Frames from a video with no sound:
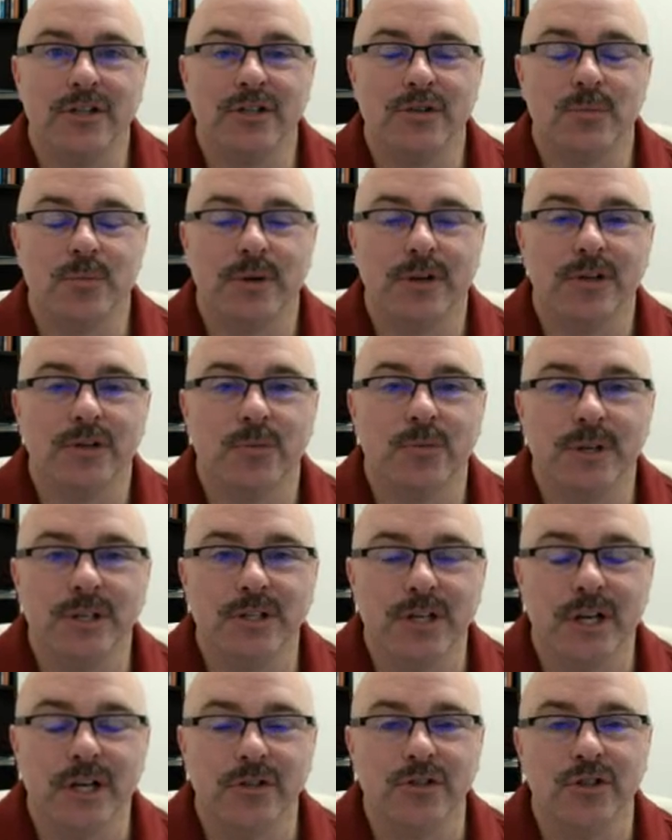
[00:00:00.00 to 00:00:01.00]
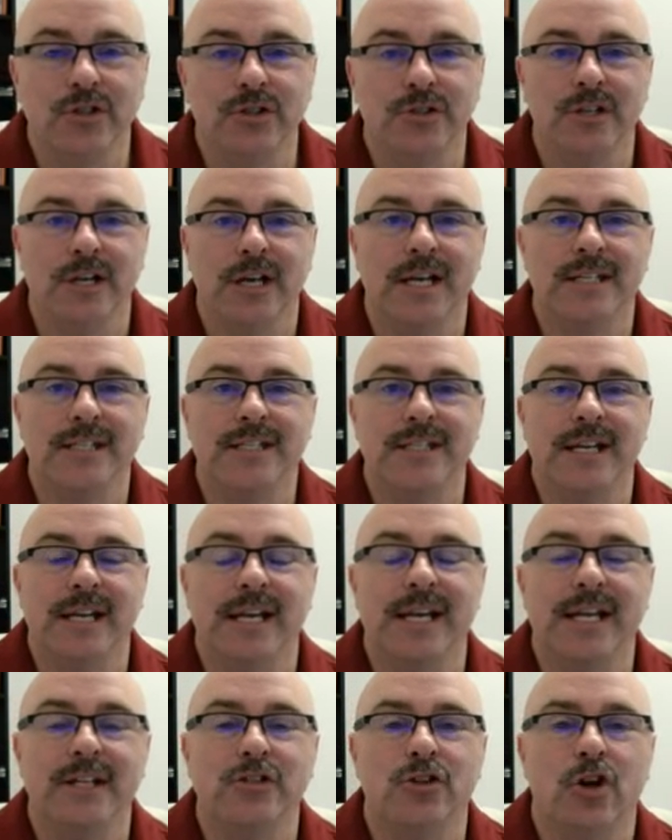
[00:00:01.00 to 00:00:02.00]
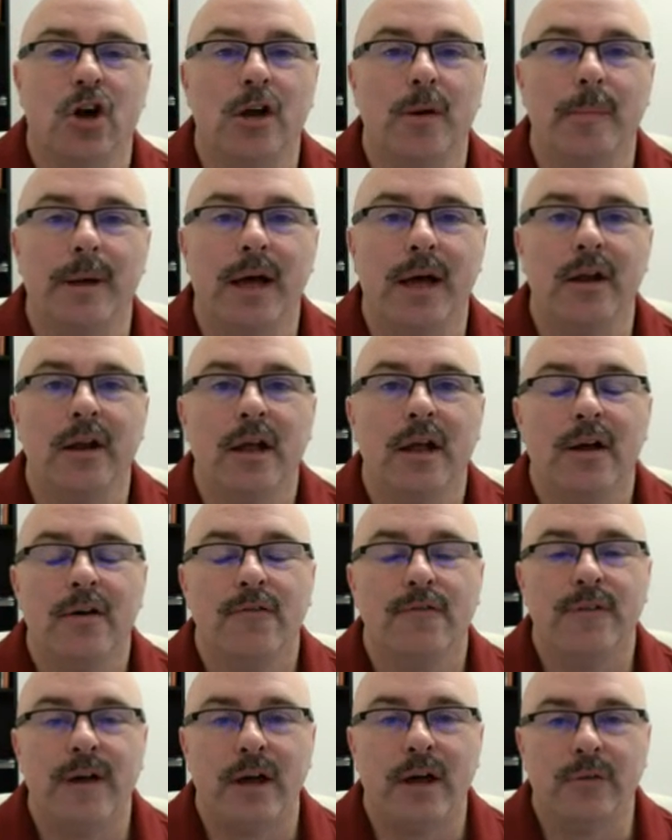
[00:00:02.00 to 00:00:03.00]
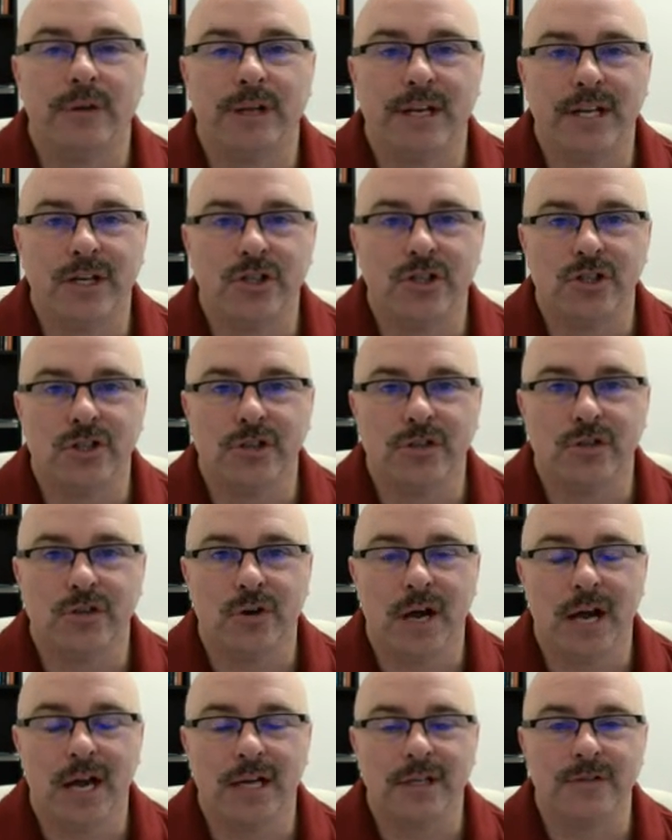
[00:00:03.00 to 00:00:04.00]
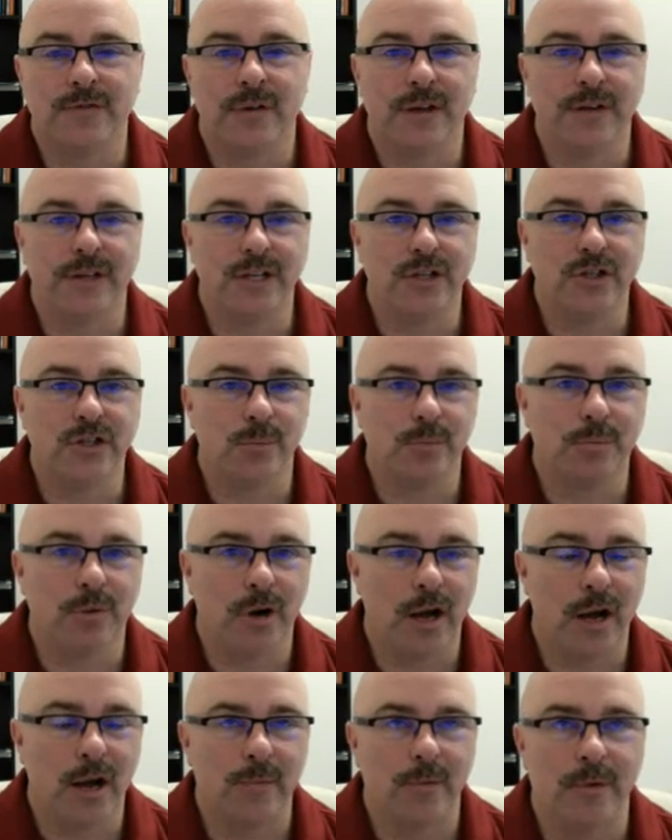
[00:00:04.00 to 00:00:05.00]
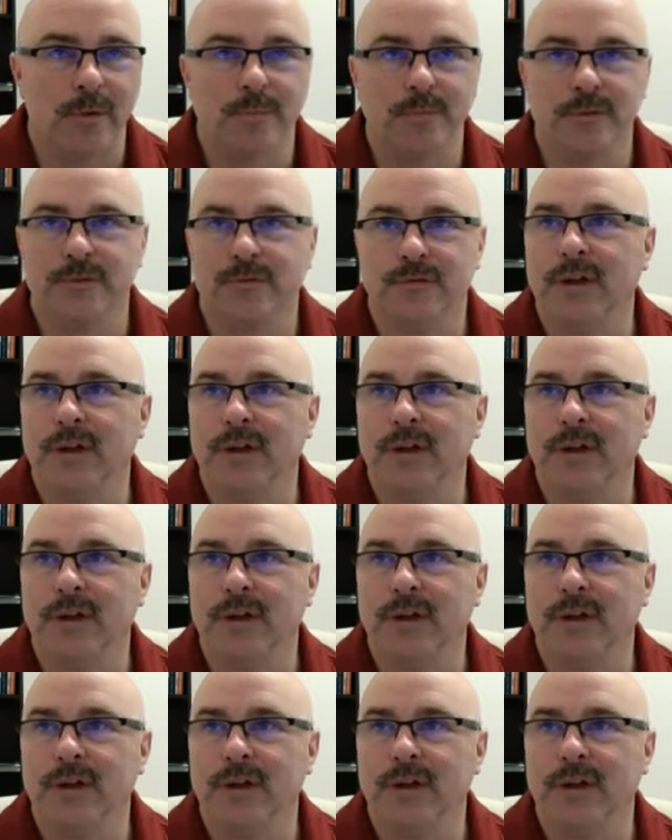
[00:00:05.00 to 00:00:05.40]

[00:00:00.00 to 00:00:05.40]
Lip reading: just wanted to reach out to you guys today and talk about foundation cracks, foundation problems,